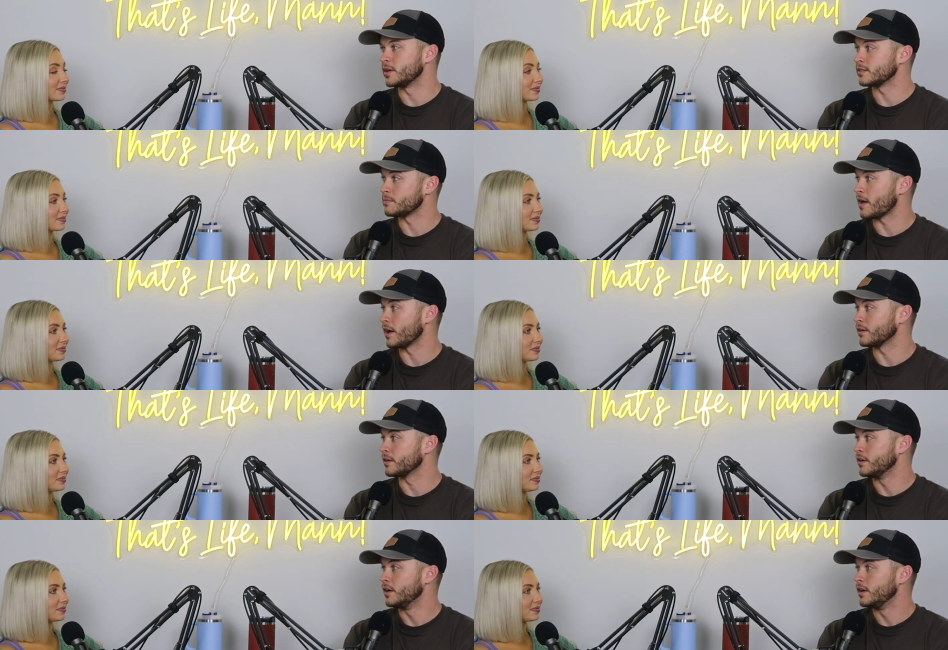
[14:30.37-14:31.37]
Speaker 1: it doesn't
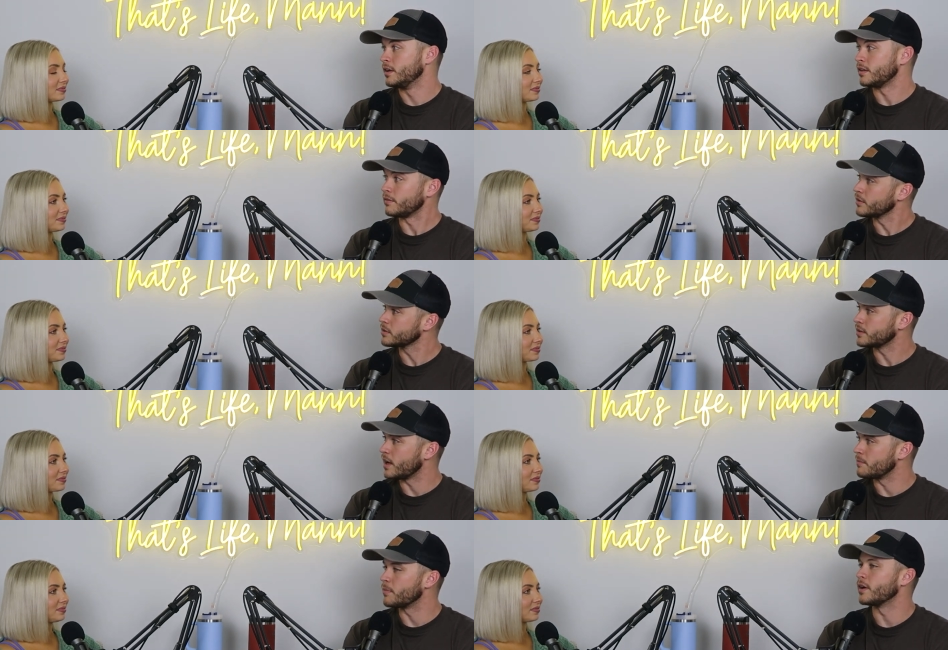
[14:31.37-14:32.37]
matter the first
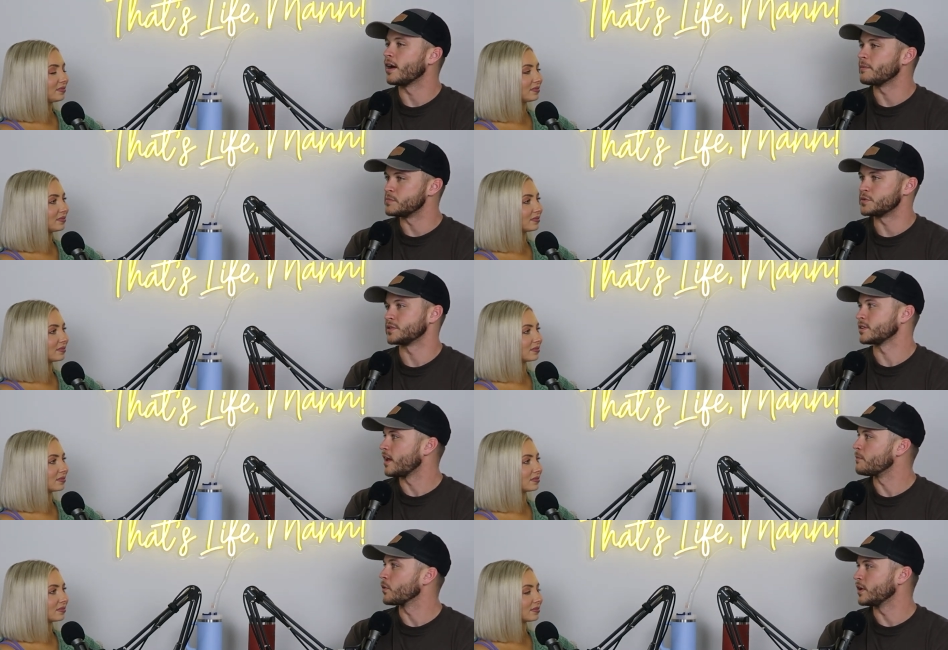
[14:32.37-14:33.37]
time, but I'm just a
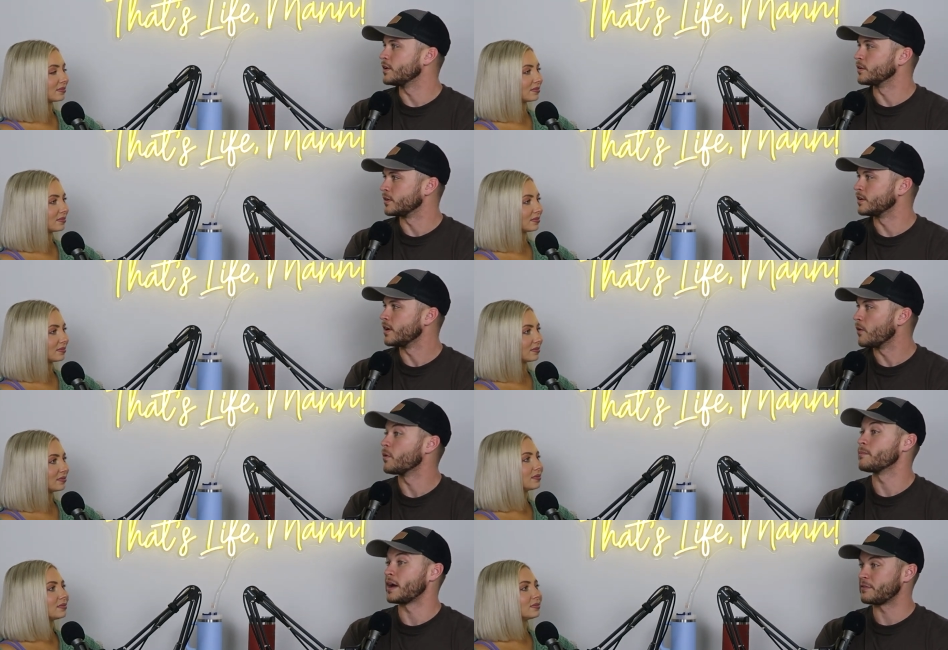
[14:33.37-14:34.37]
lot more eager to know
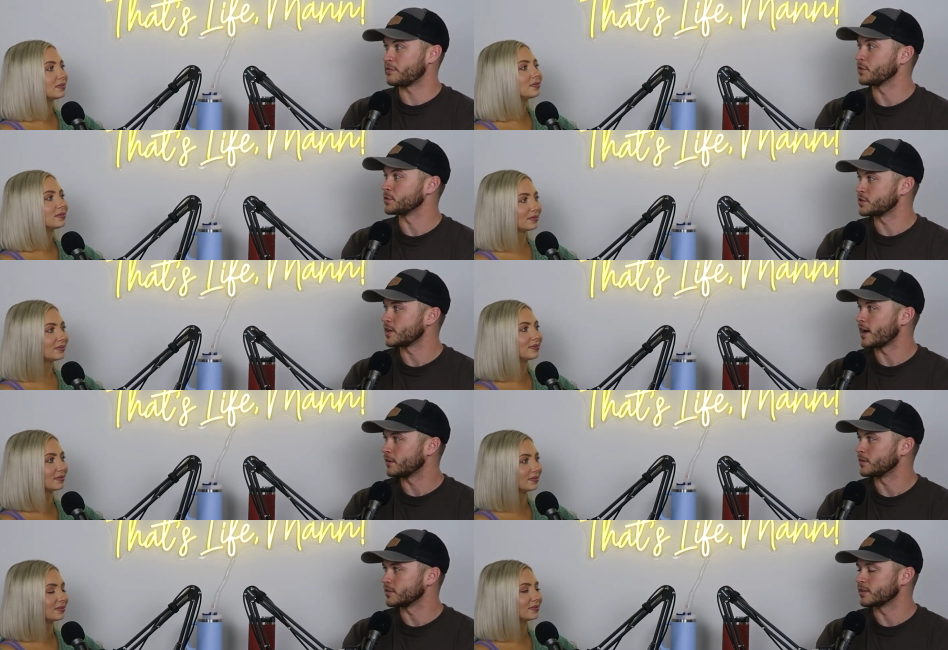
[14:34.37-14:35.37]
what my first
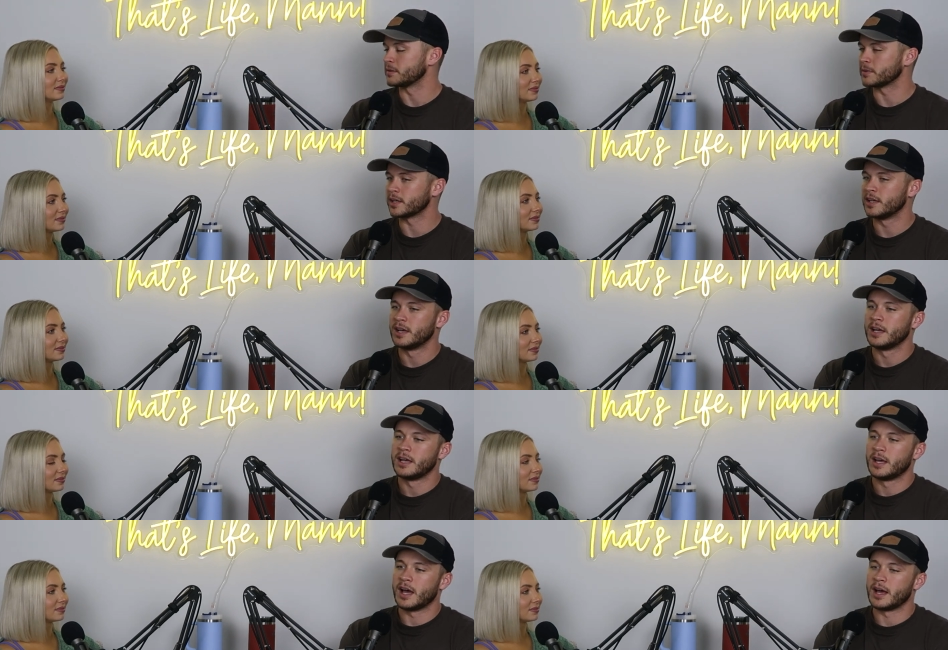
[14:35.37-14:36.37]
child mm-hmm. is going to be.
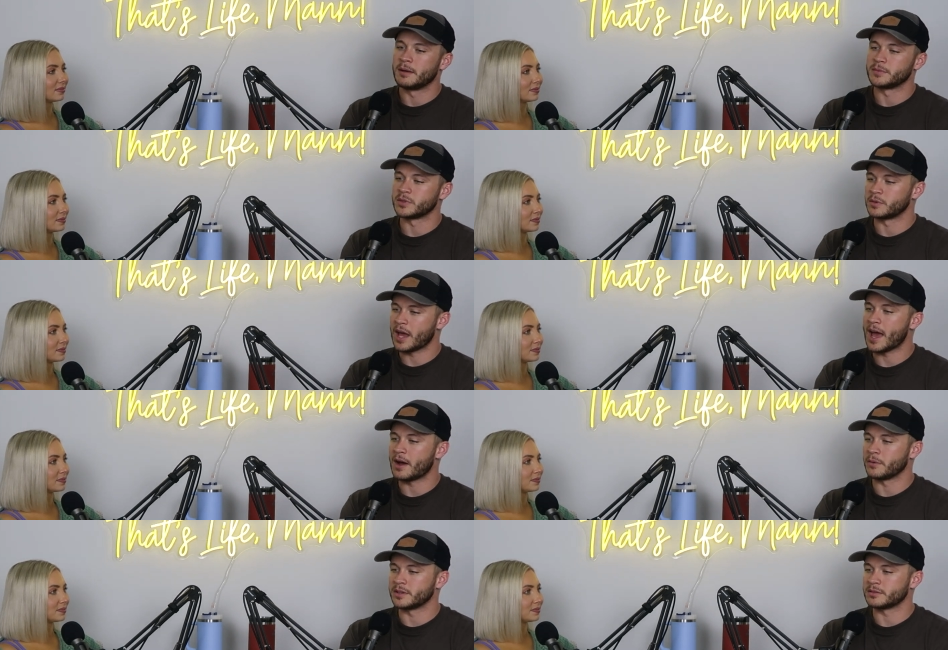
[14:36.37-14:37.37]
Um, so
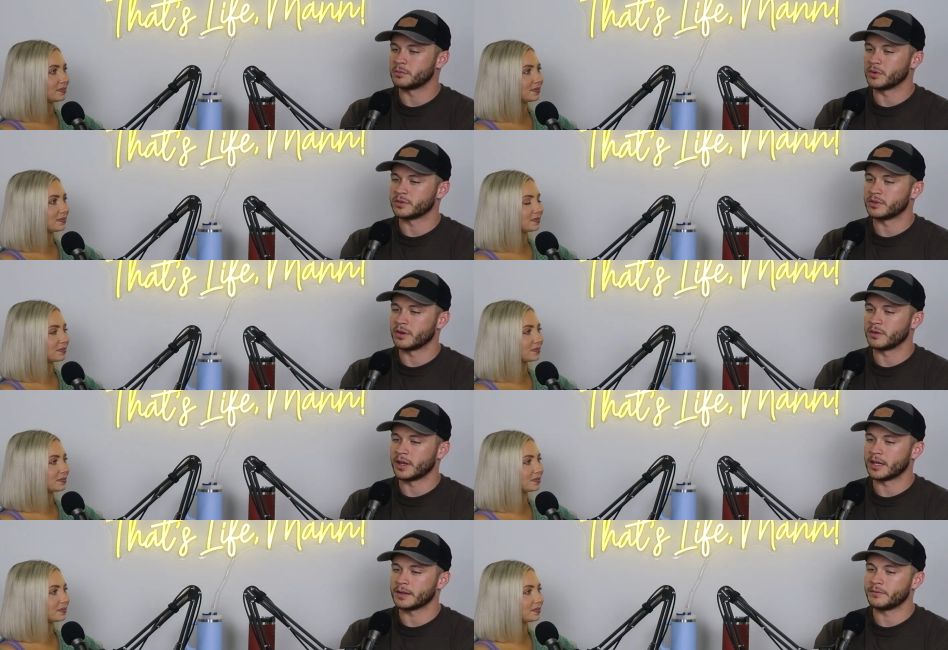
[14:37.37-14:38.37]
now it's more so
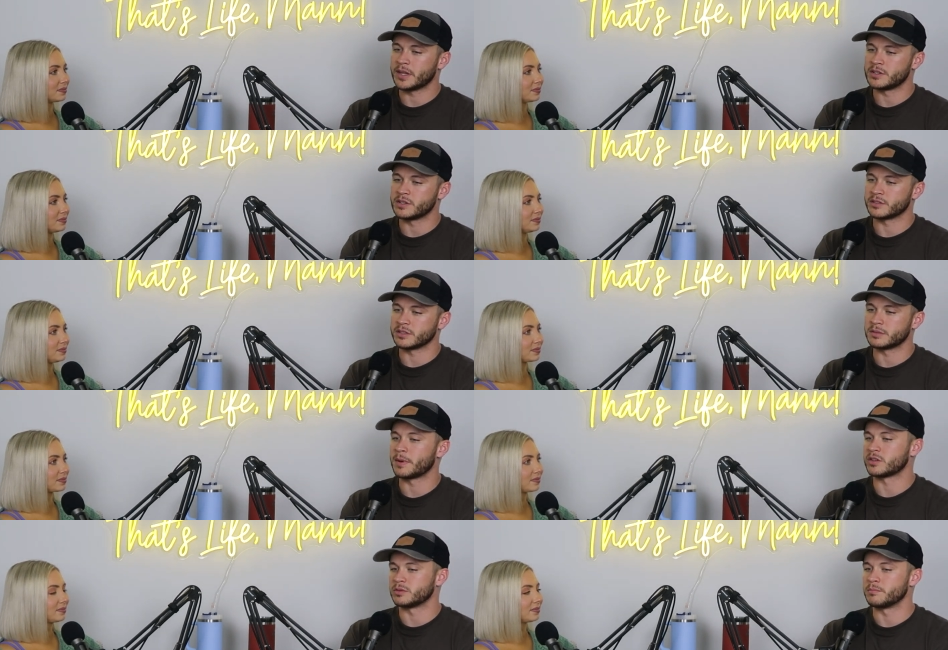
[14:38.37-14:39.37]
like it's just a
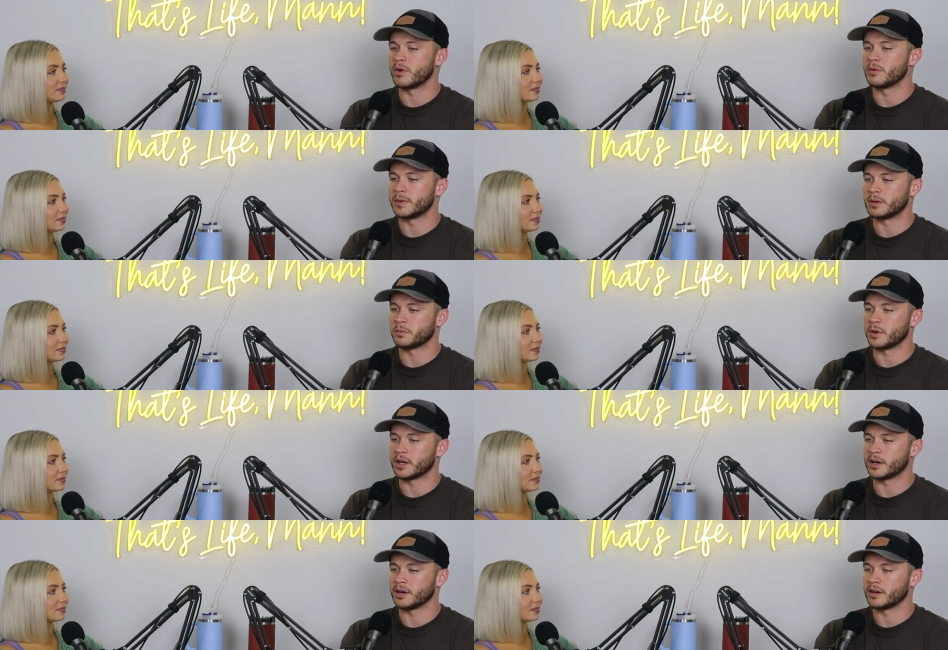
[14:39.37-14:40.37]
special moment
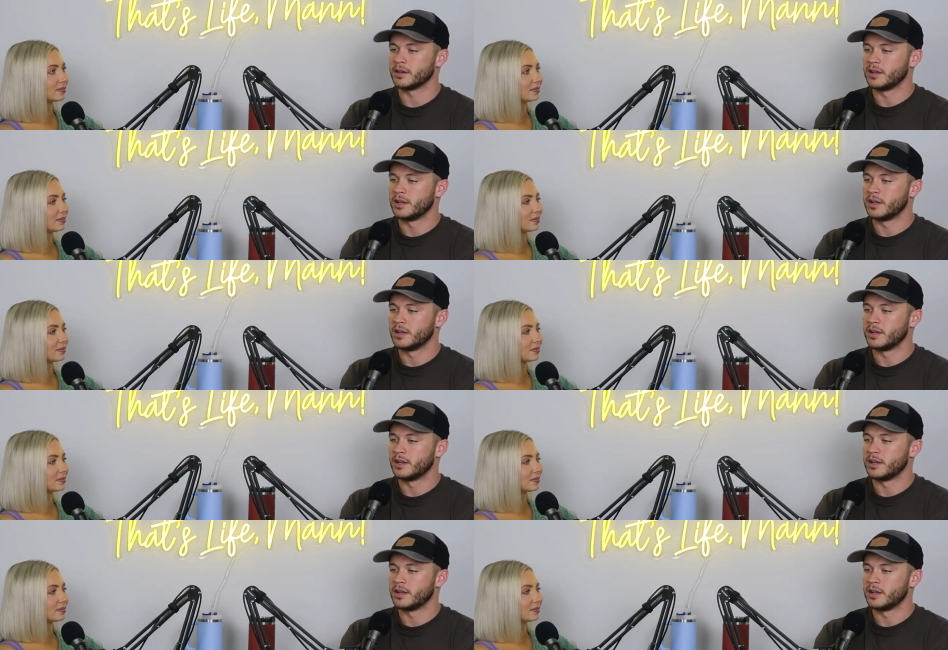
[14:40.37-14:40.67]
where